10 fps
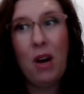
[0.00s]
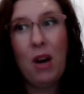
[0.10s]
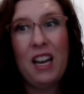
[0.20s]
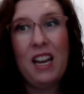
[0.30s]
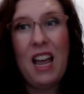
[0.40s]

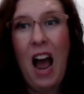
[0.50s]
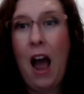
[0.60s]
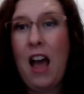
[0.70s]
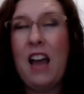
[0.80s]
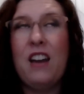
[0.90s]
But I
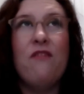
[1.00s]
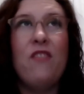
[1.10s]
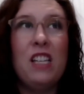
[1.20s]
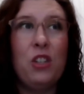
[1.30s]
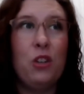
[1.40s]
had
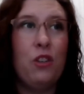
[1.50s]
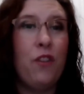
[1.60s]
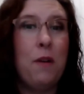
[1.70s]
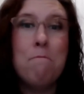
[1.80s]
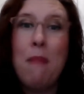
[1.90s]
investors
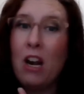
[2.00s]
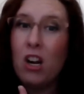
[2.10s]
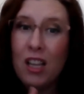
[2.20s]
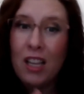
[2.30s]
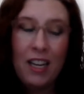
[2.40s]
from
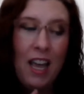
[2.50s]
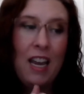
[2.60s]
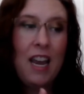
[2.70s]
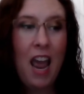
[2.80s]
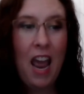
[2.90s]
Maryland and
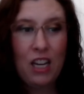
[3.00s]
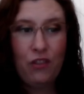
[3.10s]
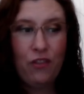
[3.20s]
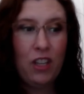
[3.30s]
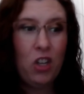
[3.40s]

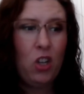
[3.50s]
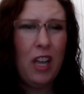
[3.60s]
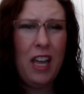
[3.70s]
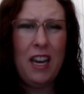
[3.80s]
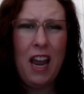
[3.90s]
Nashville
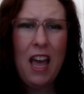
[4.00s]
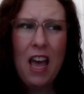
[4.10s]
and